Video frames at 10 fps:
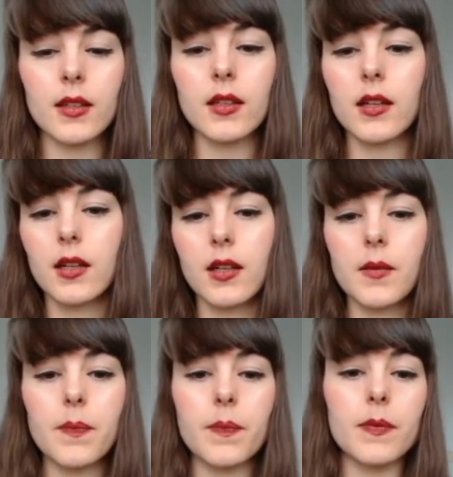
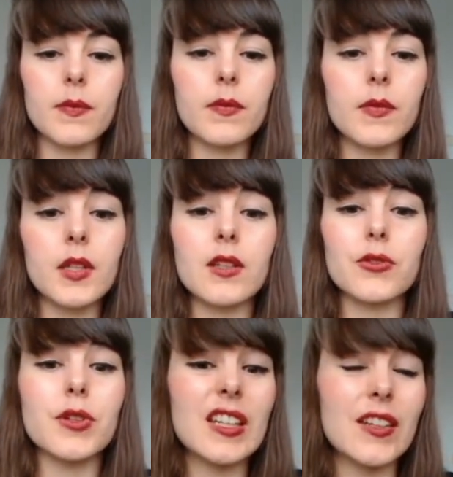Und
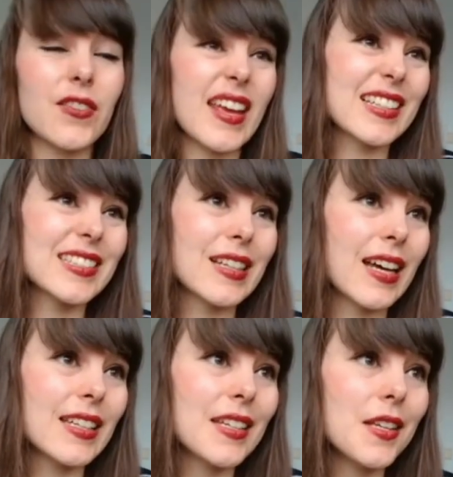wer
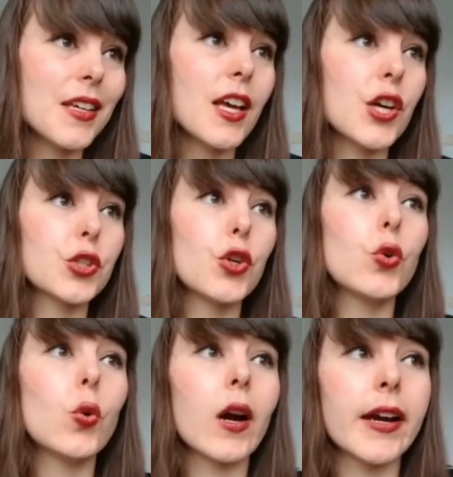seid ihr? And
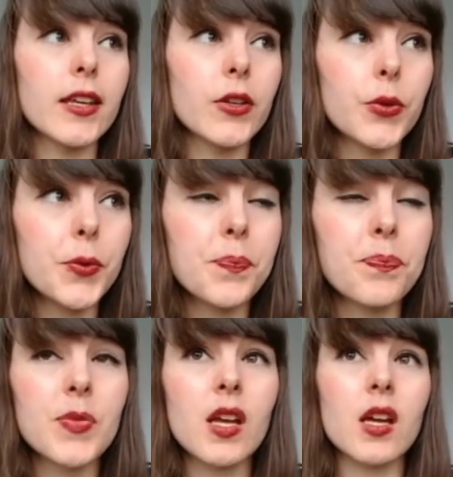who are you?
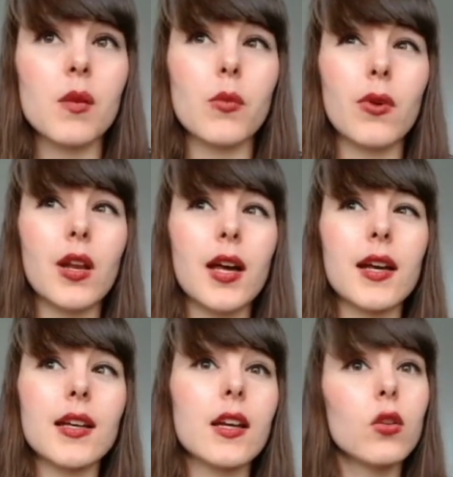More
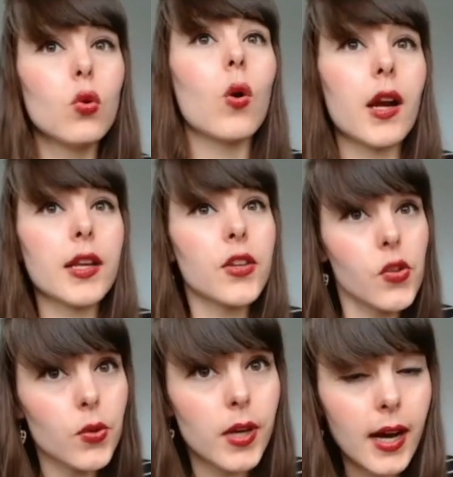like, and who are
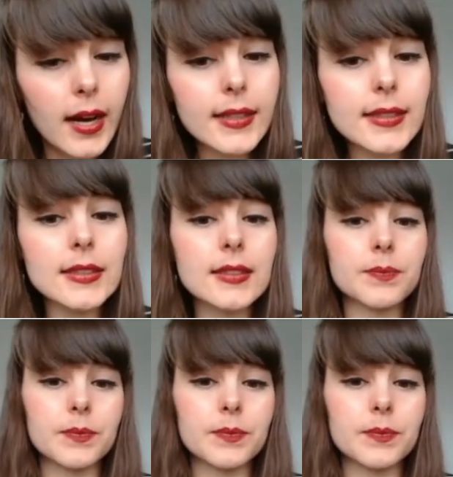you guys?